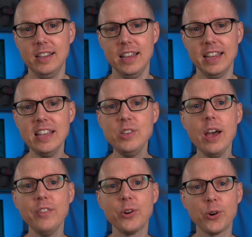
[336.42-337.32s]
In case you
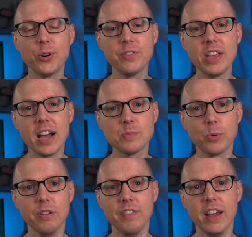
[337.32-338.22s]
haven't heard of the
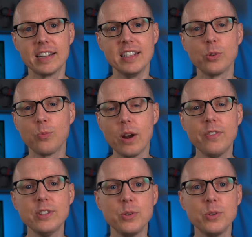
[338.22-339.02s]
Osborne effect, it's a reference